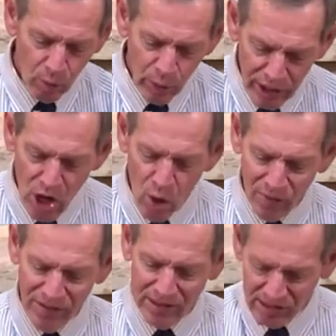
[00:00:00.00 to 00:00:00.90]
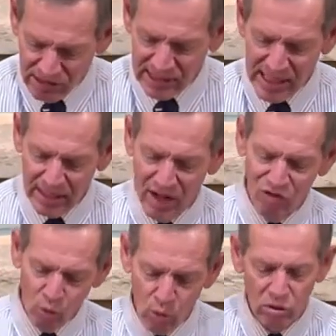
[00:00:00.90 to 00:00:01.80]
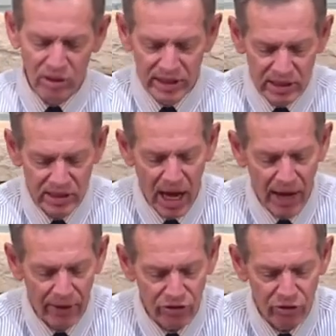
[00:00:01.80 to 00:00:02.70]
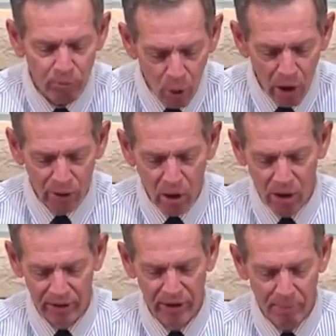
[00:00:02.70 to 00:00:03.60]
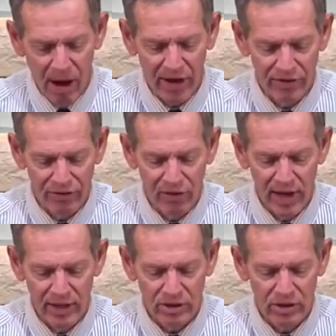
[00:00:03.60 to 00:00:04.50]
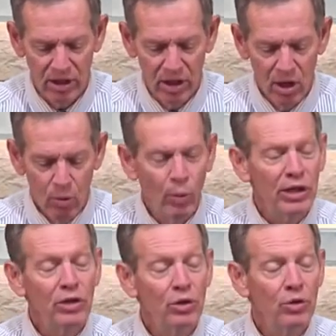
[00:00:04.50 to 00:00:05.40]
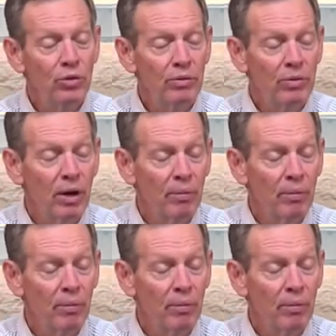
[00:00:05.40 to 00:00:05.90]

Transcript: We know of the deceit of worldly desires brought on by the flesh. When you